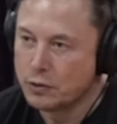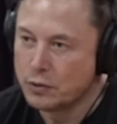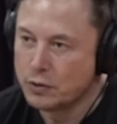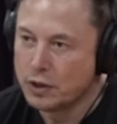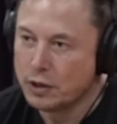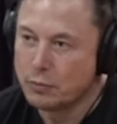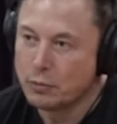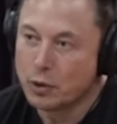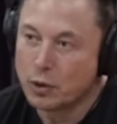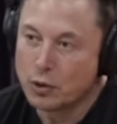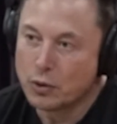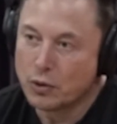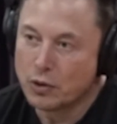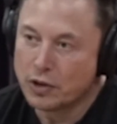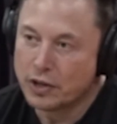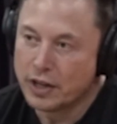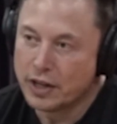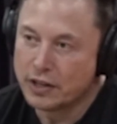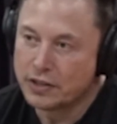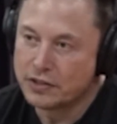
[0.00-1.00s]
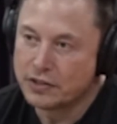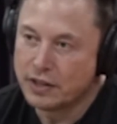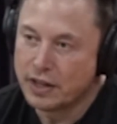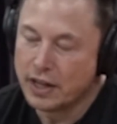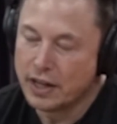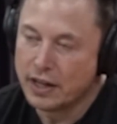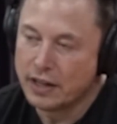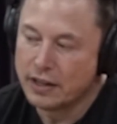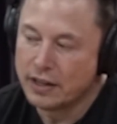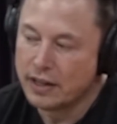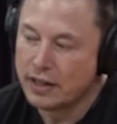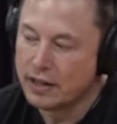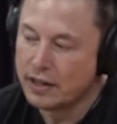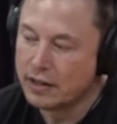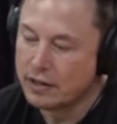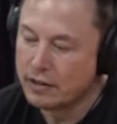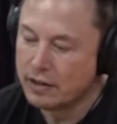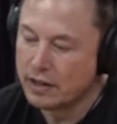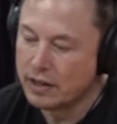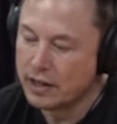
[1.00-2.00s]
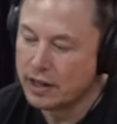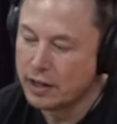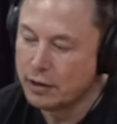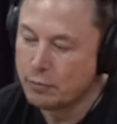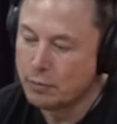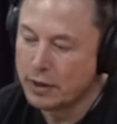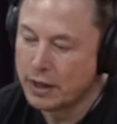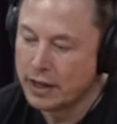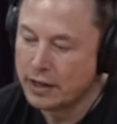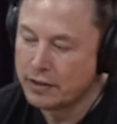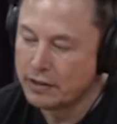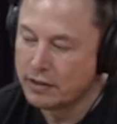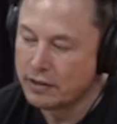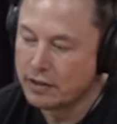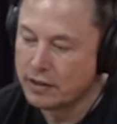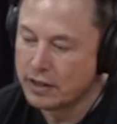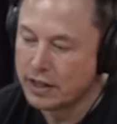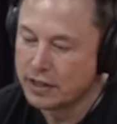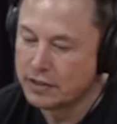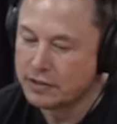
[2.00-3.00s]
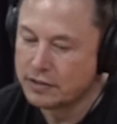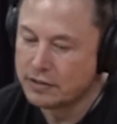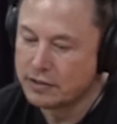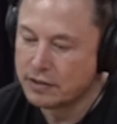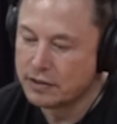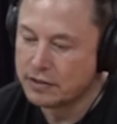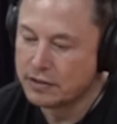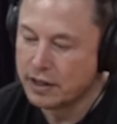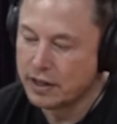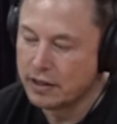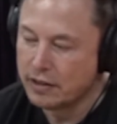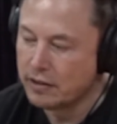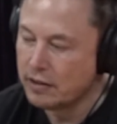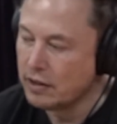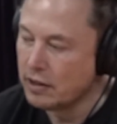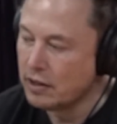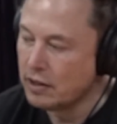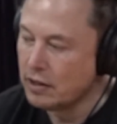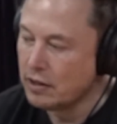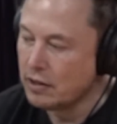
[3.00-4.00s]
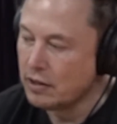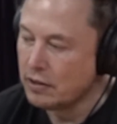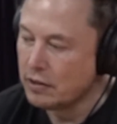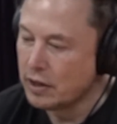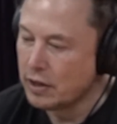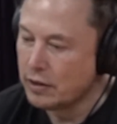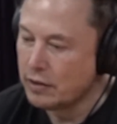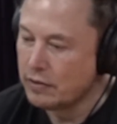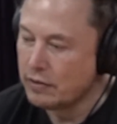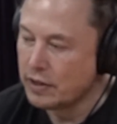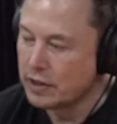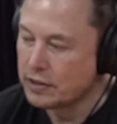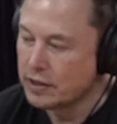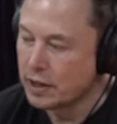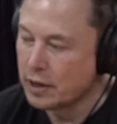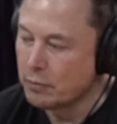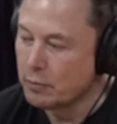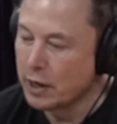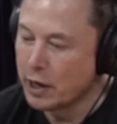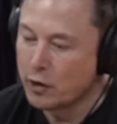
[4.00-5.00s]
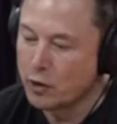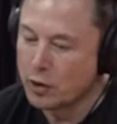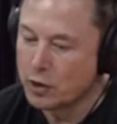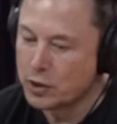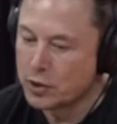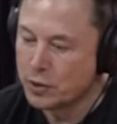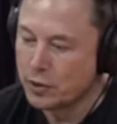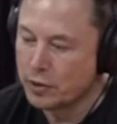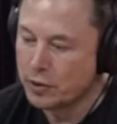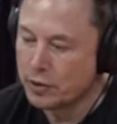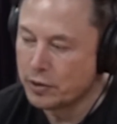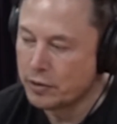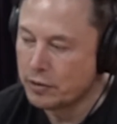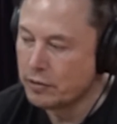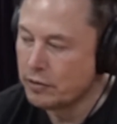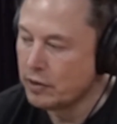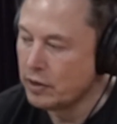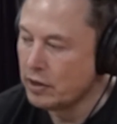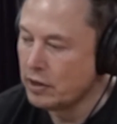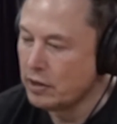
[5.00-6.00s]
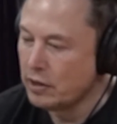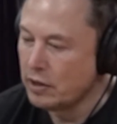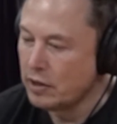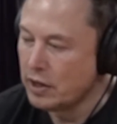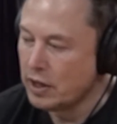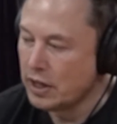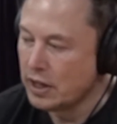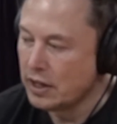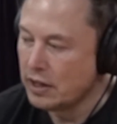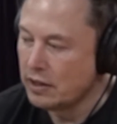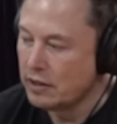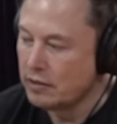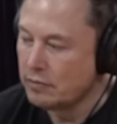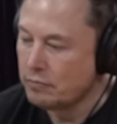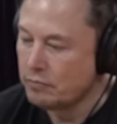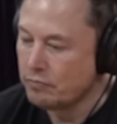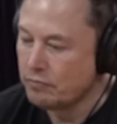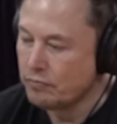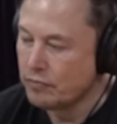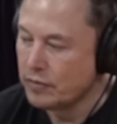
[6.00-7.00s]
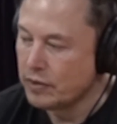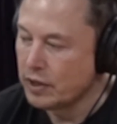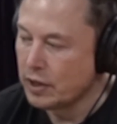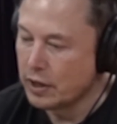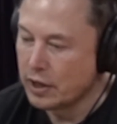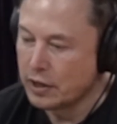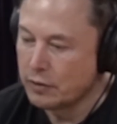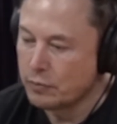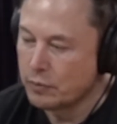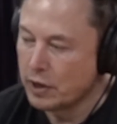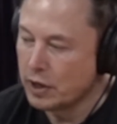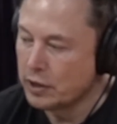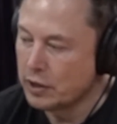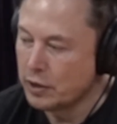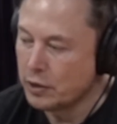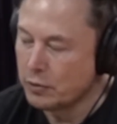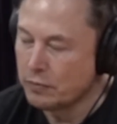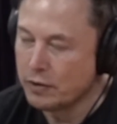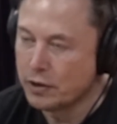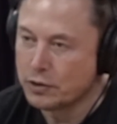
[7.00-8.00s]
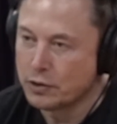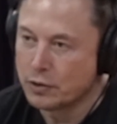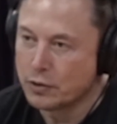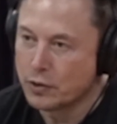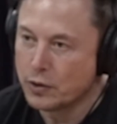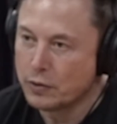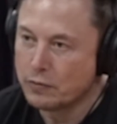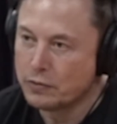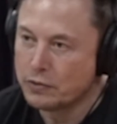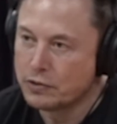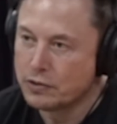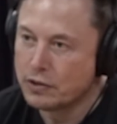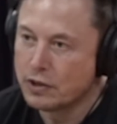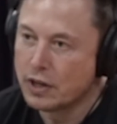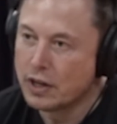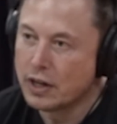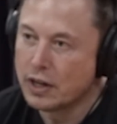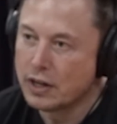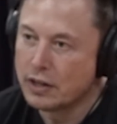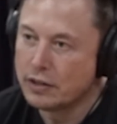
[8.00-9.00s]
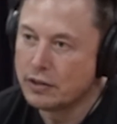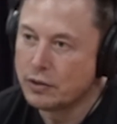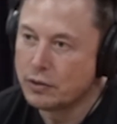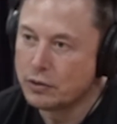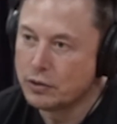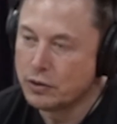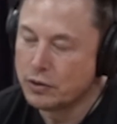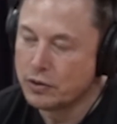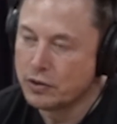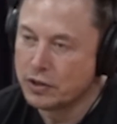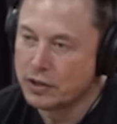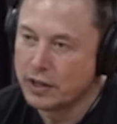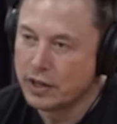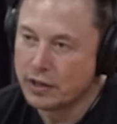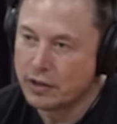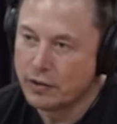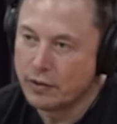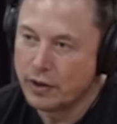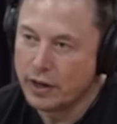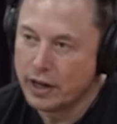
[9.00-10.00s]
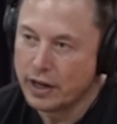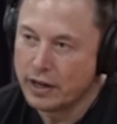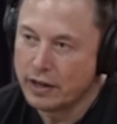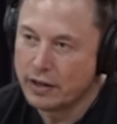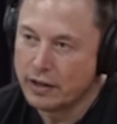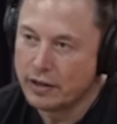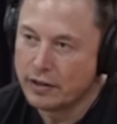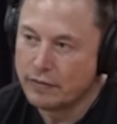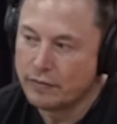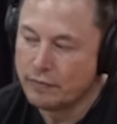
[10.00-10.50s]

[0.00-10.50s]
the motor cortex, and then an implant that's that's like a microcontroller in your muscle groups, you could then create a